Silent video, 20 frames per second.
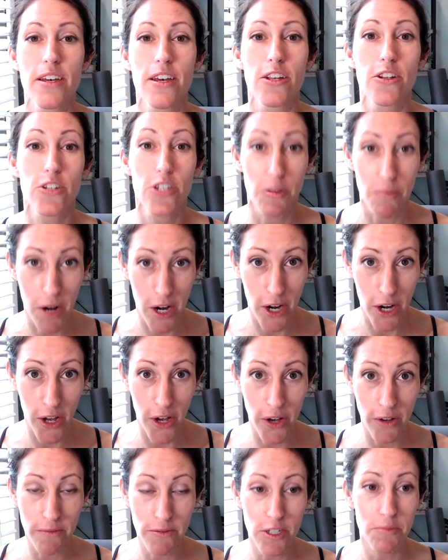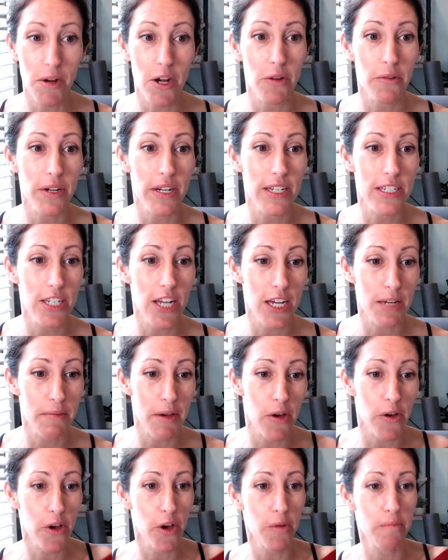tomorrow, tomorrow we're going to talk
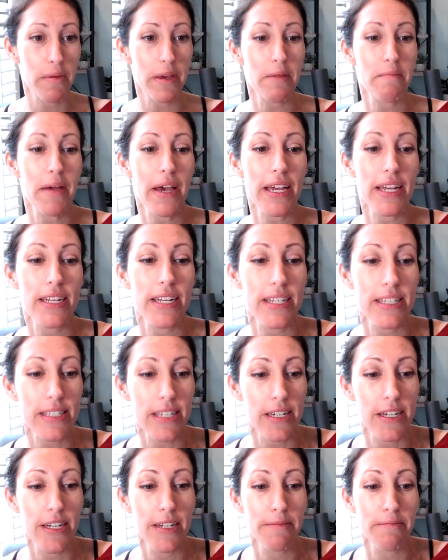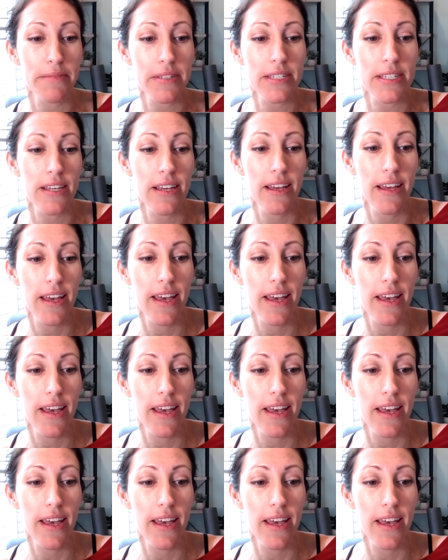about coping mechanisms